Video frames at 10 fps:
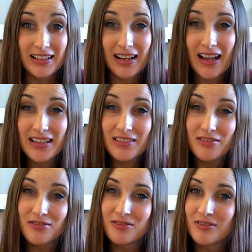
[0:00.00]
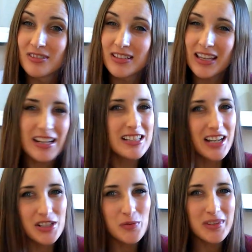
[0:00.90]
kind of get in
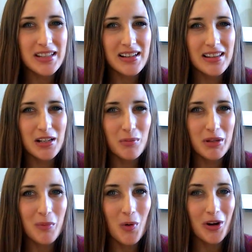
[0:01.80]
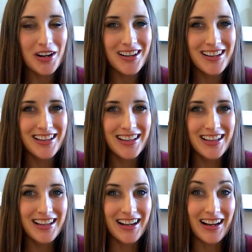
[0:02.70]
touch with it a little bit more,
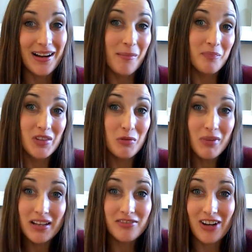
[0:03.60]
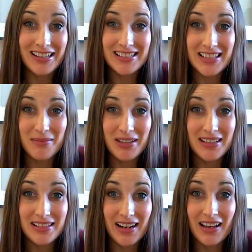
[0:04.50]
you might find the same
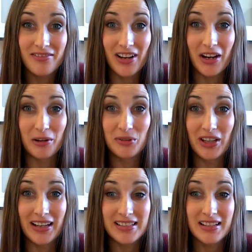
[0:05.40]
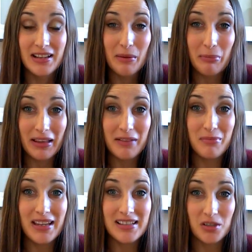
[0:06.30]
things that I found, that
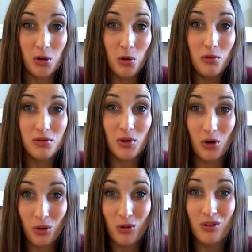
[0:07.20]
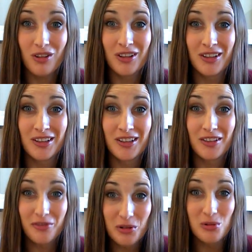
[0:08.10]
plant-based whole
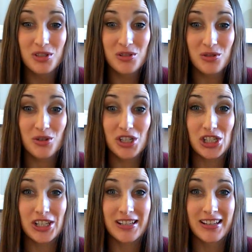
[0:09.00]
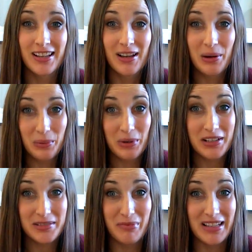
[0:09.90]
foods nutrition
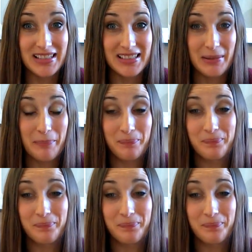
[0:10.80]
works best.